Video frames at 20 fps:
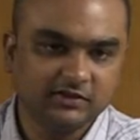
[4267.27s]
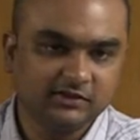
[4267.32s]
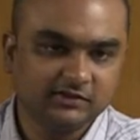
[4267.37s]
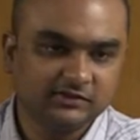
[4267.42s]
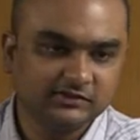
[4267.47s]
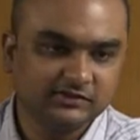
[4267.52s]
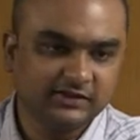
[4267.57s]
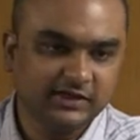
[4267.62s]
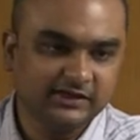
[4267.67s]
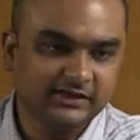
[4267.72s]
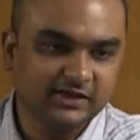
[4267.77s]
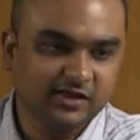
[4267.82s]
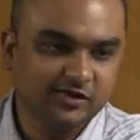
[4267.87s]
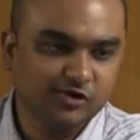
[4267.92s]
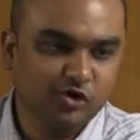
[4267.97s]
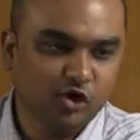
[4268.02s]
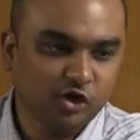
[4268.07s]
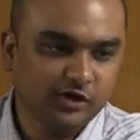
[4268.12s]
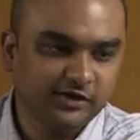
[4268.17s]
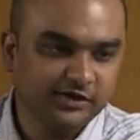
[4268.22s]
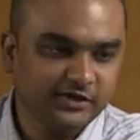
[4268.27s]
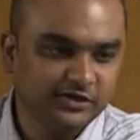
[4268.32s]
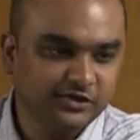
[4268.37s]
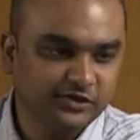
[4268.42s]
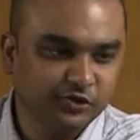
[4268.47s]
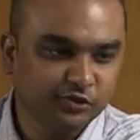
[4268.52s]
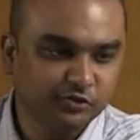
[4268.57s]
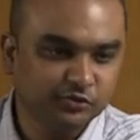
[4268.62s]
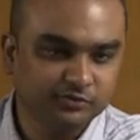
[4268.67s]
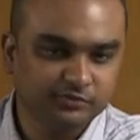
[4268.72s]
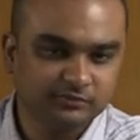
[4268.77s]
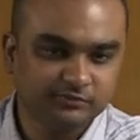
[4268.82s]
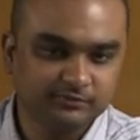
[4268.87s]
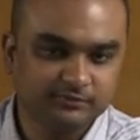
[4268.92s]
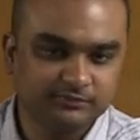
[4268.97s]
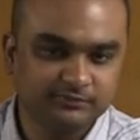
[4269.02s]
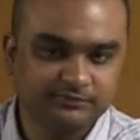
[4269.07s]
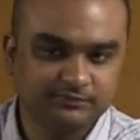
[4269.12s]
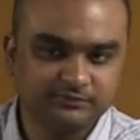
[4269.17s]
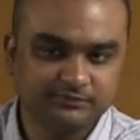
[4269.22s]
that are not in tune,
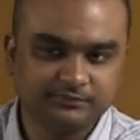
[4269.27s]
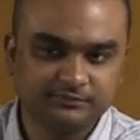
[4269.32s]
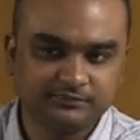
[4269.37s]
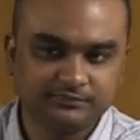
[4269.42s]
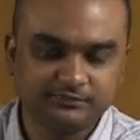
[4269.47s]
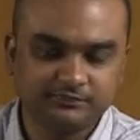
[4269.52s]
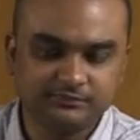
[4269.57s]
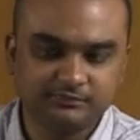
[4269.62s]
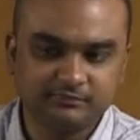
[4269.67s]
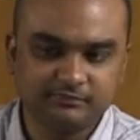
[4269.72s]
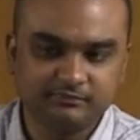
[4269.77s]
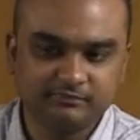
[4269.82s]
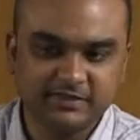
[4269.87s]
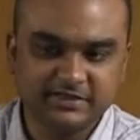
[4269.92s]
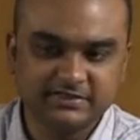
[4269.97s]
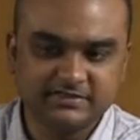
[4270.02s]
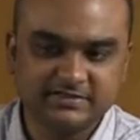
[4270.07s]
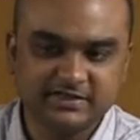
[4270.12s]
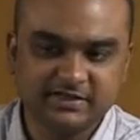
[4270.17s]
with